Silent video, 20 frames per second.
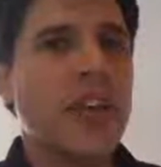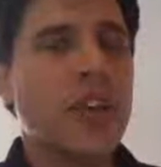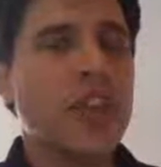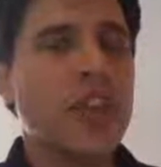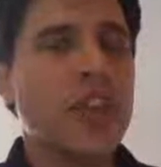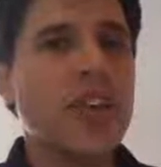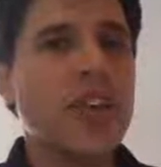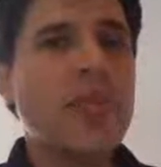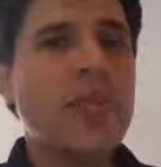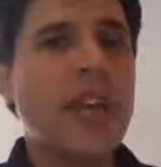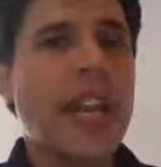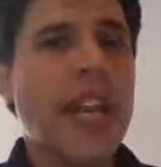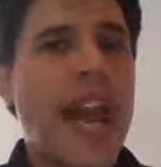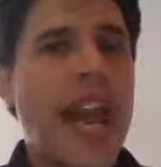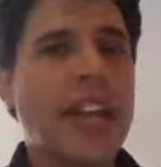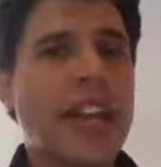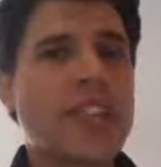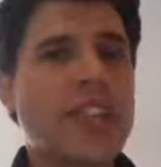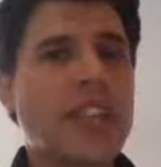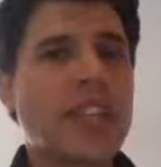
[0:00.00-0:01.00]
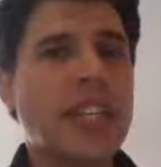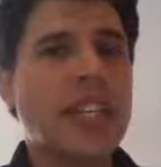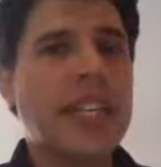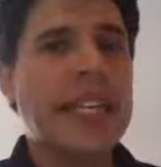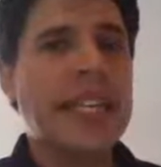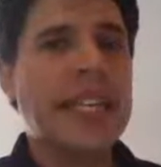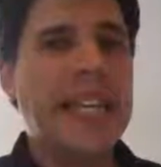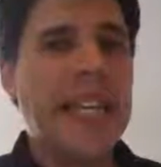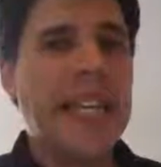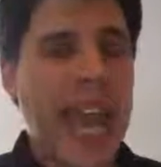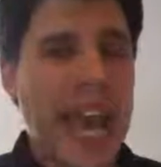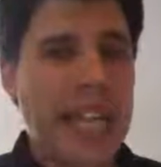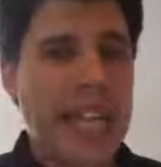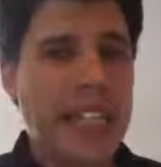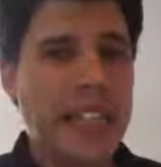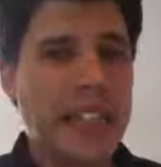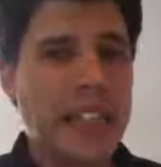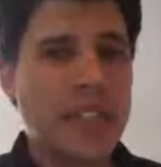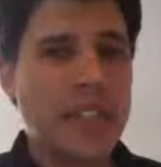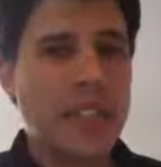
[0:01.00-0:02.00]
you can actually
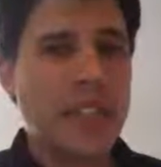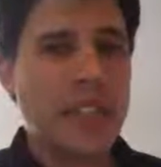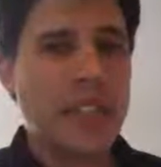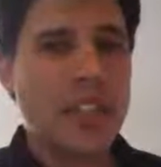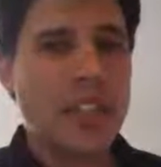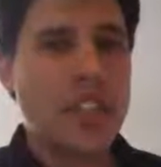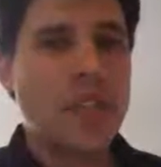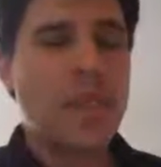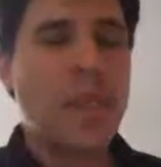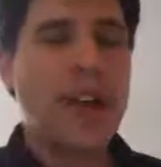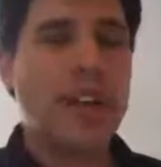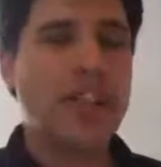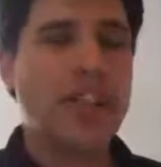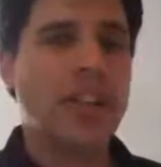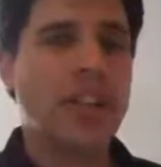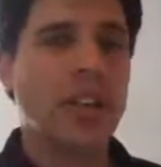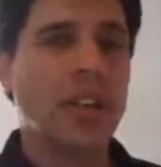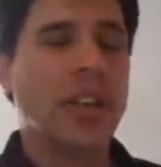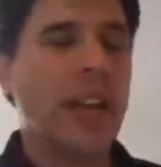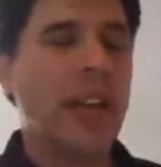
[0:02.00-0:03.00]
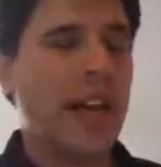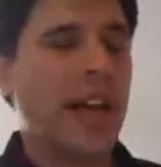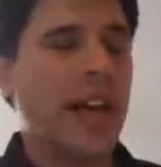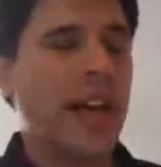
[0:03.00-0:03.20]
get special